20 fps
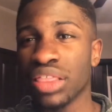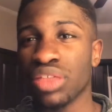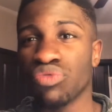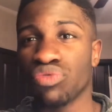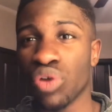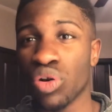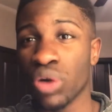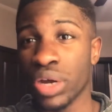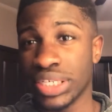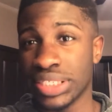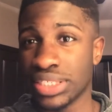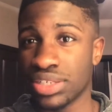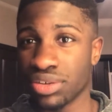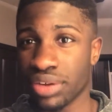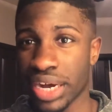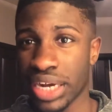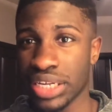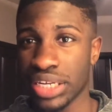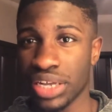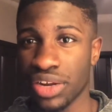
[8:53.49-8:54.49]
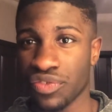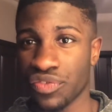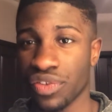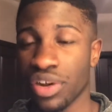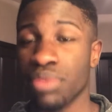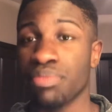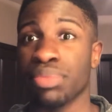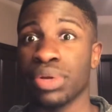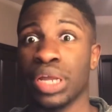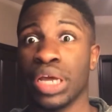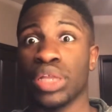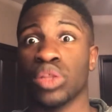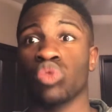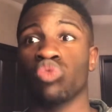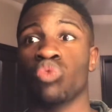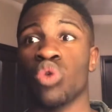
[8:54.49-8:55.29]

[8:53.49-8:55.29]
the row directly in front, but like the